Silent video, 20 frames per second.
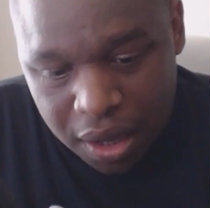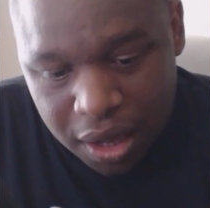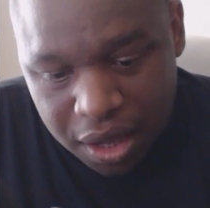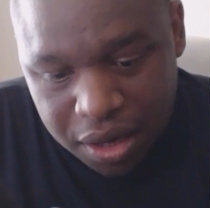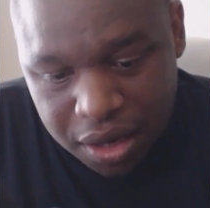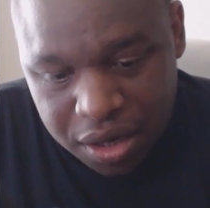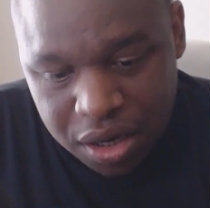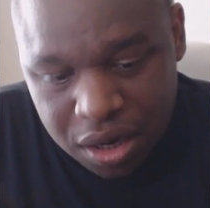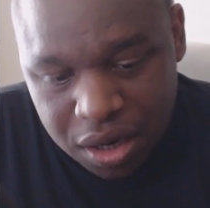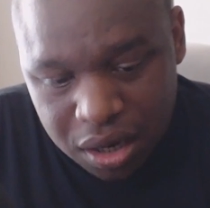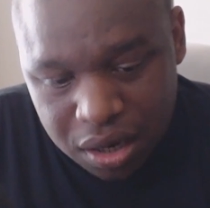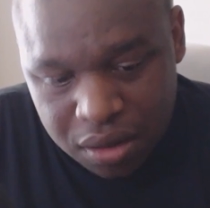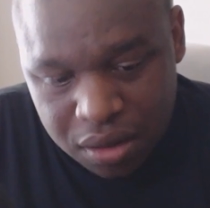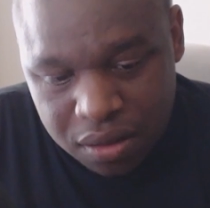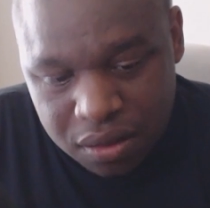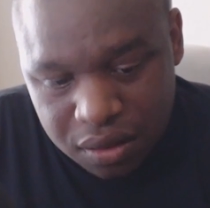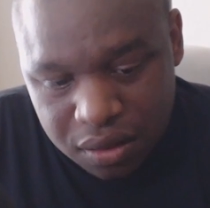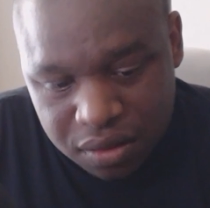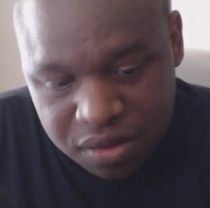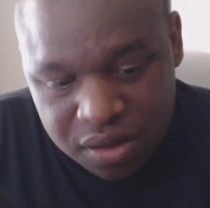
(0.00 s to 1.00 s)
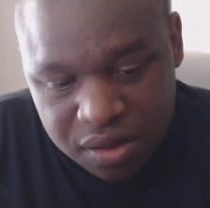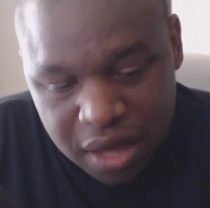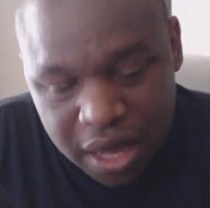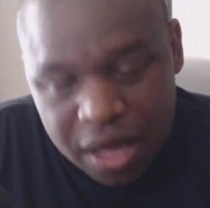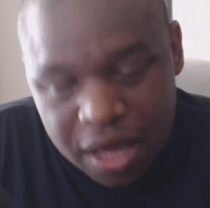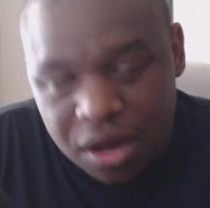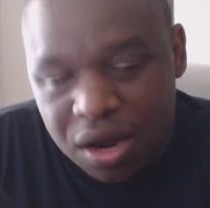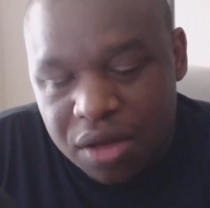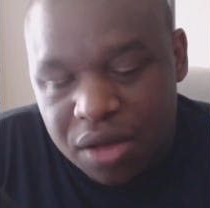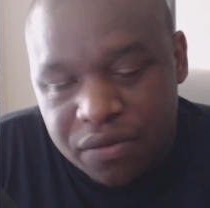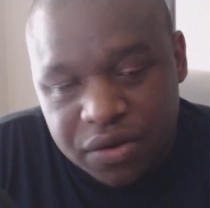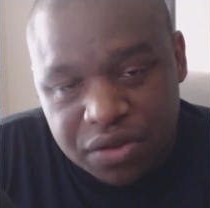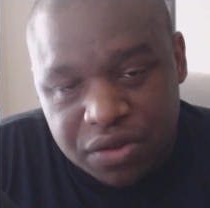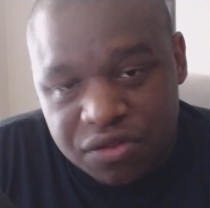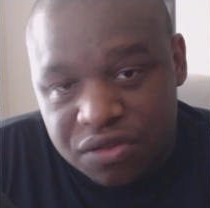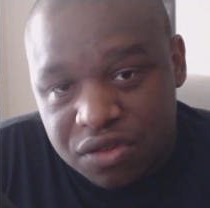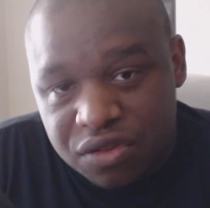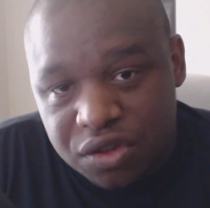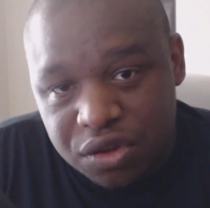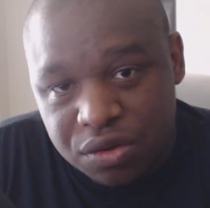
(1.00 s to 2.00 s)
And the scale of
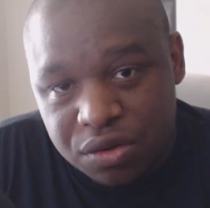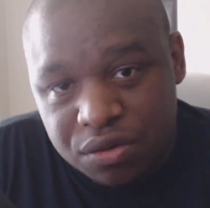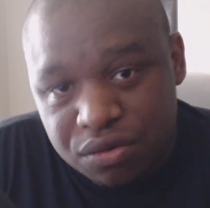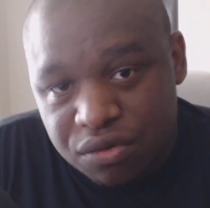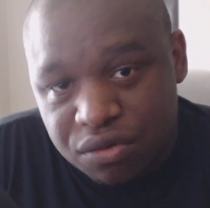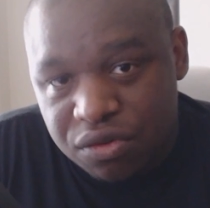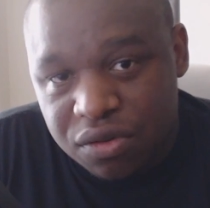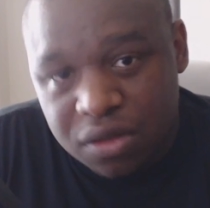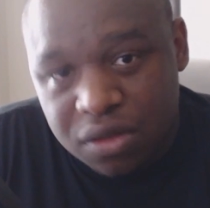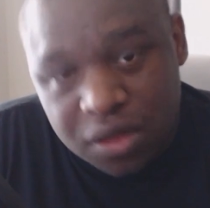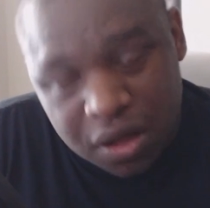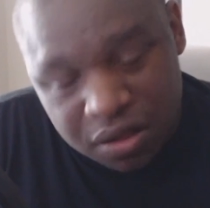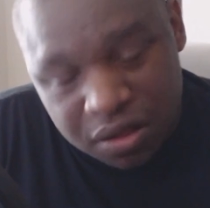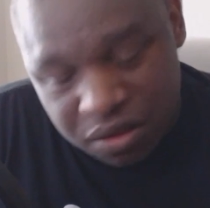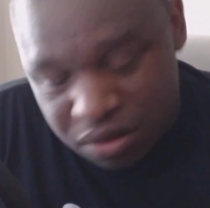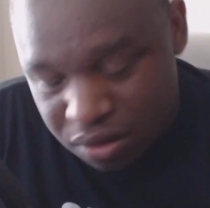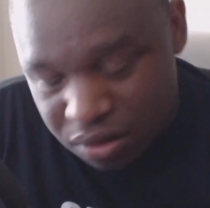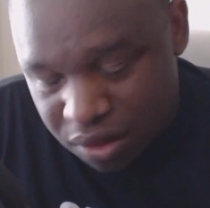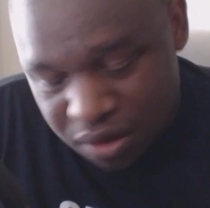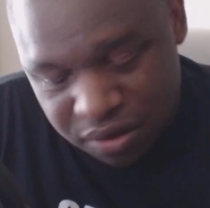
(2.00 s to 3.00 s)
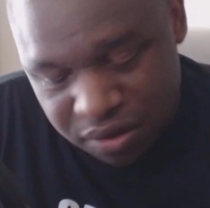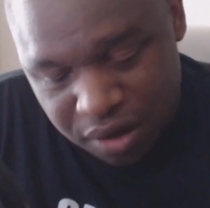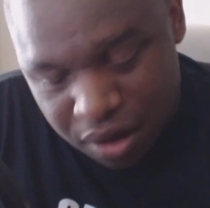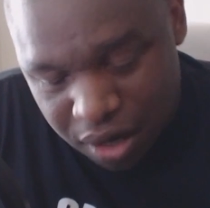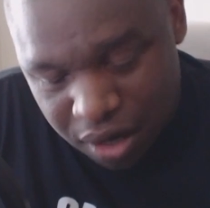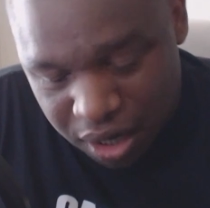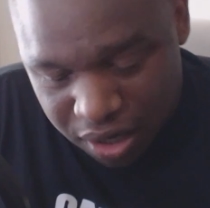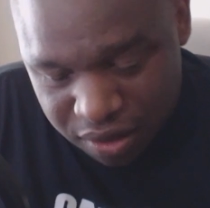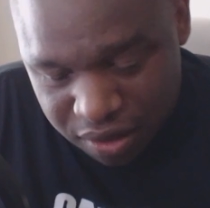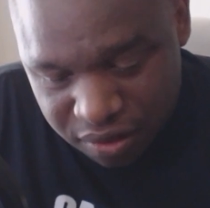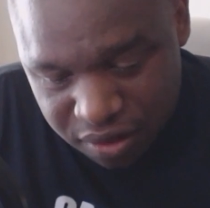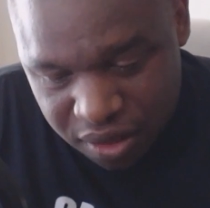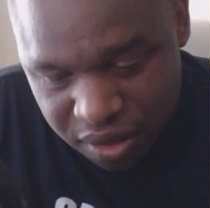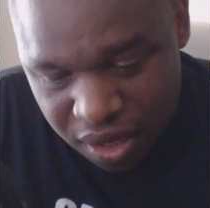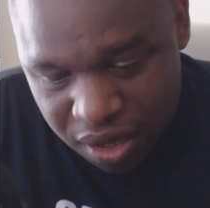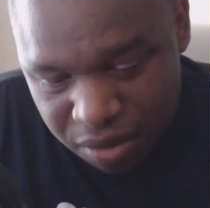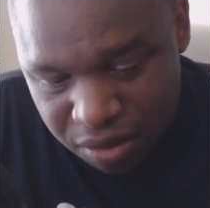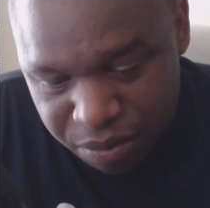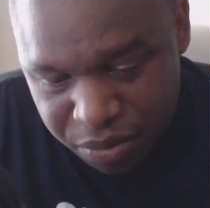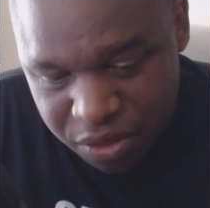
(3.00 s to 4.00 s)
it is just huge. That's all I can
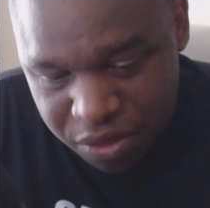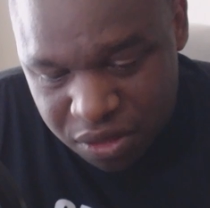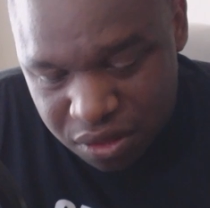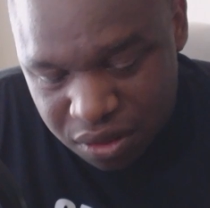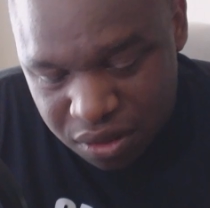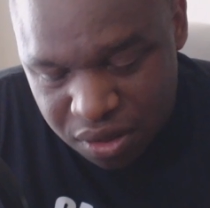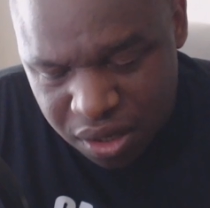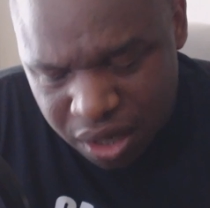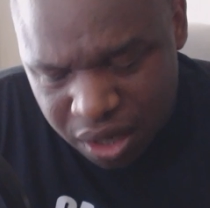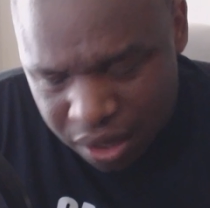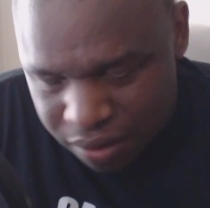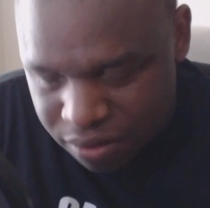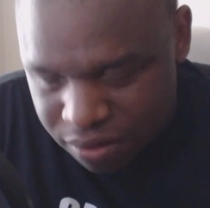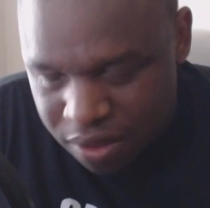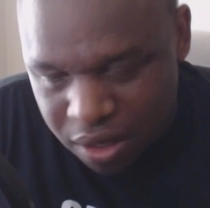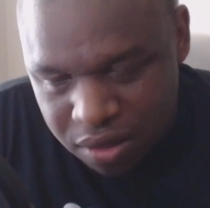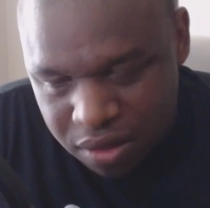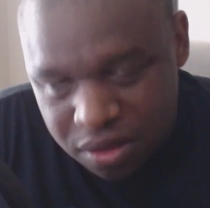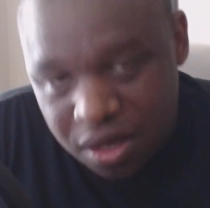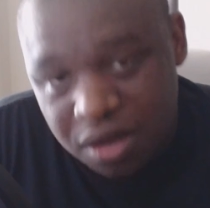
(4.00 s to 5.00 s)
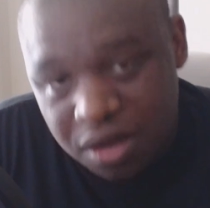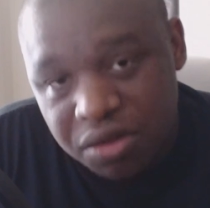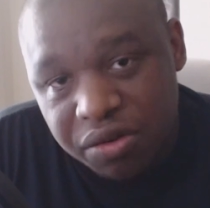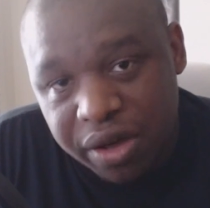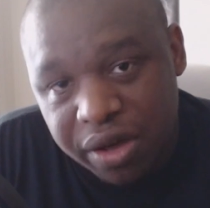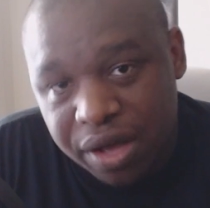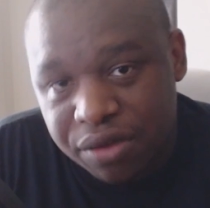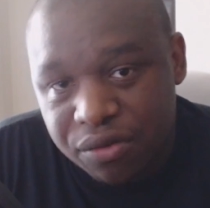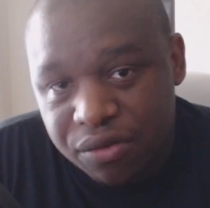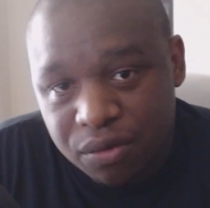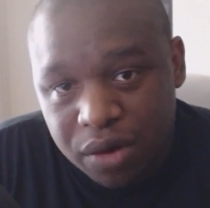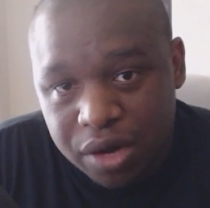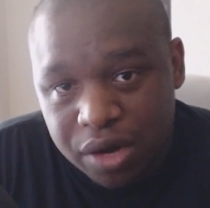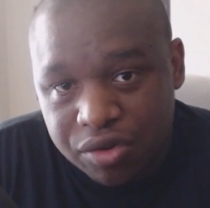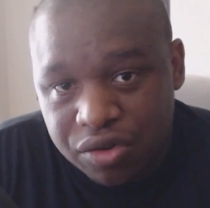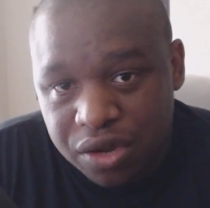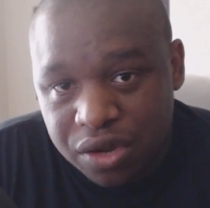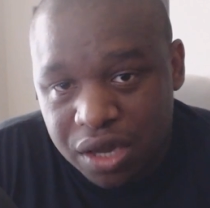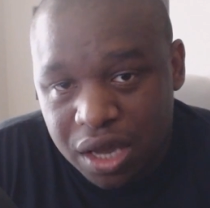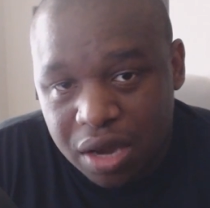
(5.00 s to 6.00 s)
say. But yeah, thank you guys for
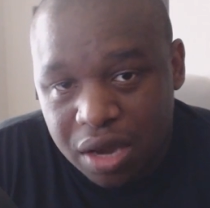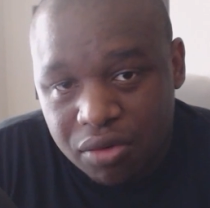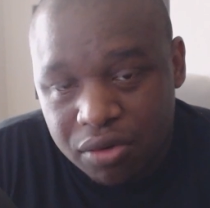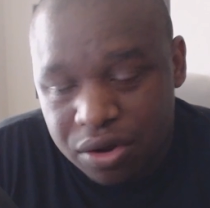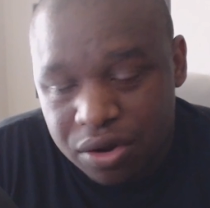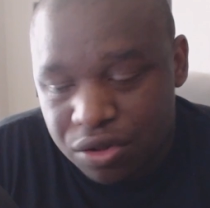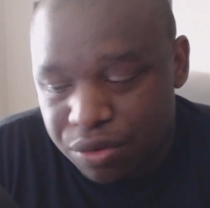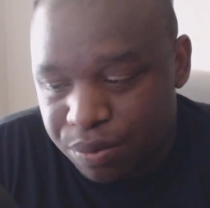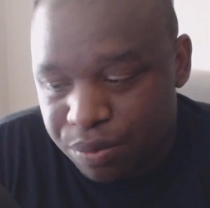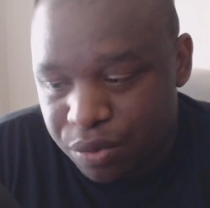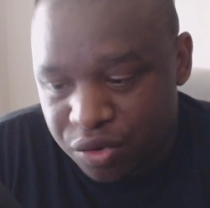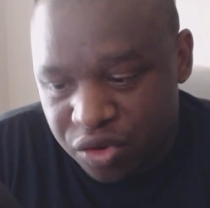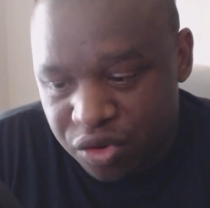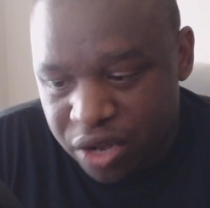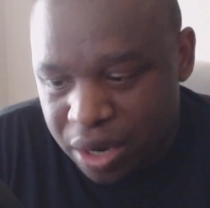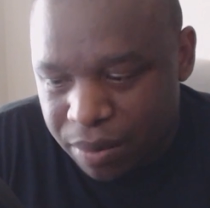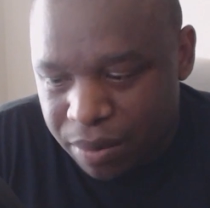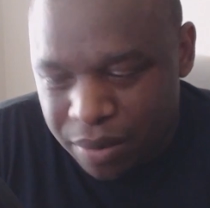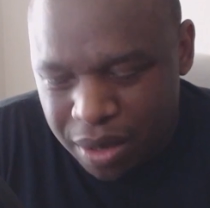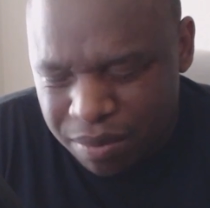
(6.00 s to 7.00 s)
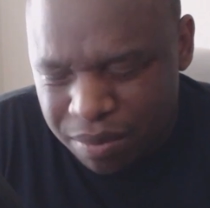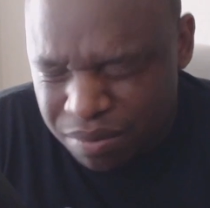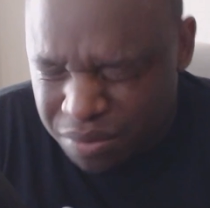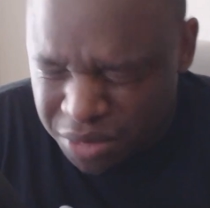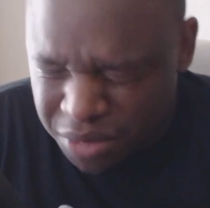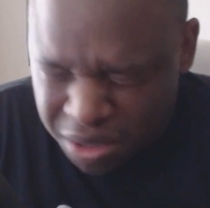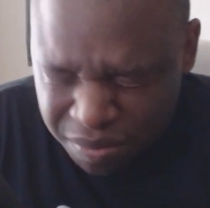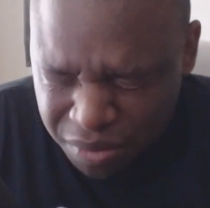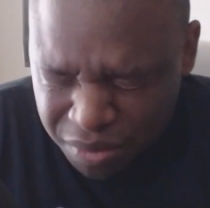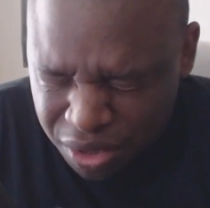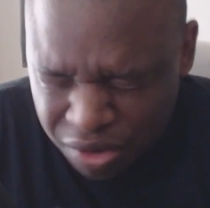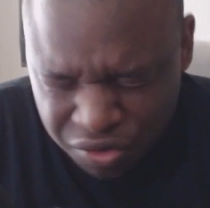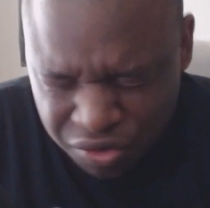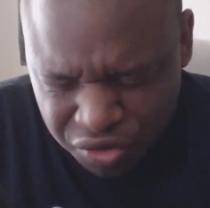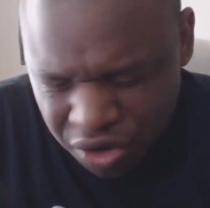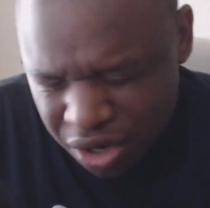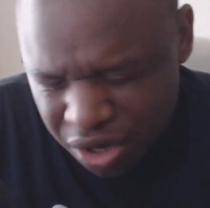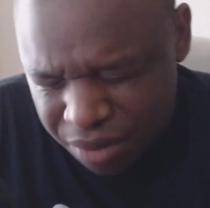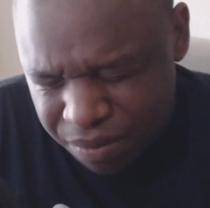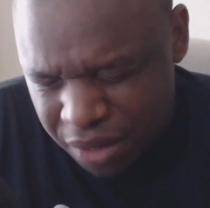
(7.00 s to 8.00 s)
watching. I really do appreciate it. I'm
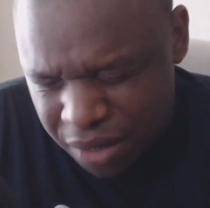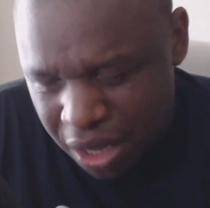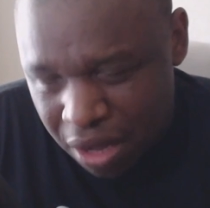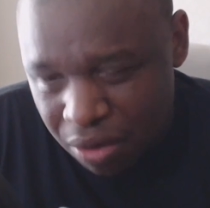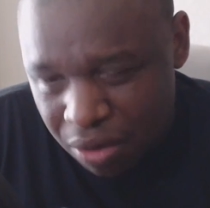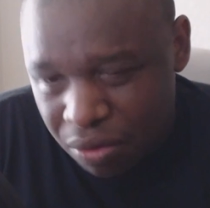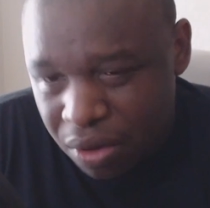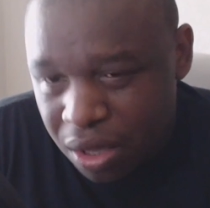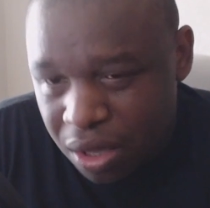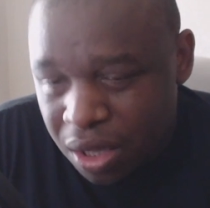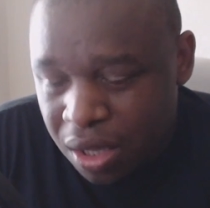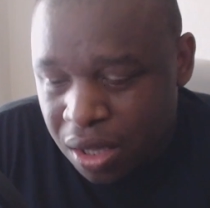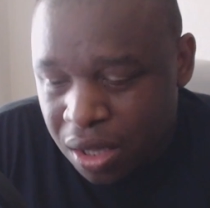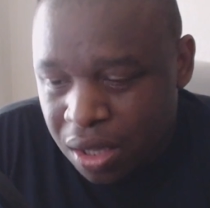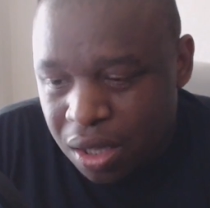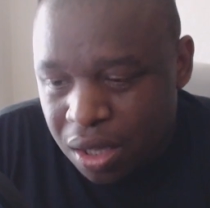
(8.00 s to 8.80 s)
gonna shut up now.